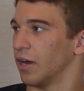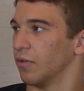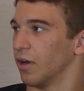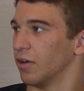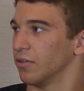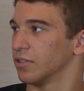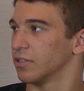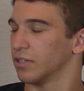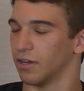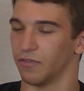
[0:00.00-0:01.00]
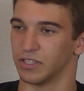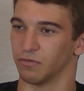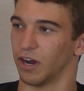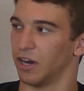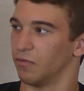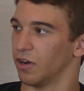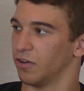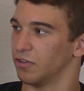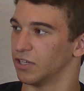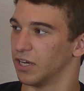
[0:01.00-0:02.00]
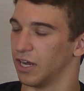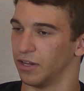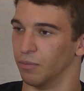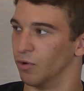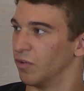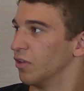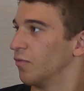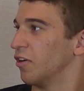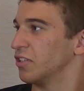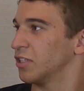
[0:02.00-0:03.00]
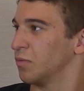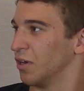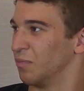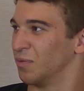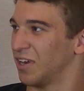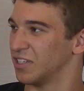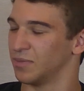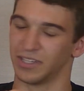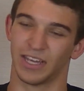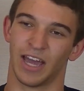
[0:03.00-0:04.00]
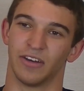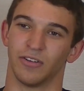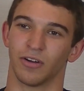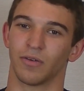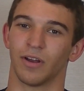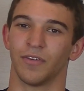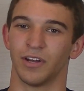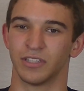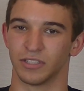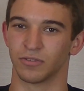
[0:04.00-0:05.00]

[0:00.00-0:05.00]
Ryan Reynolds. Like, if it's like Ryan Reynolds, like, in the movie The Voices, where he pretends to be the cat and dog, whatever it is.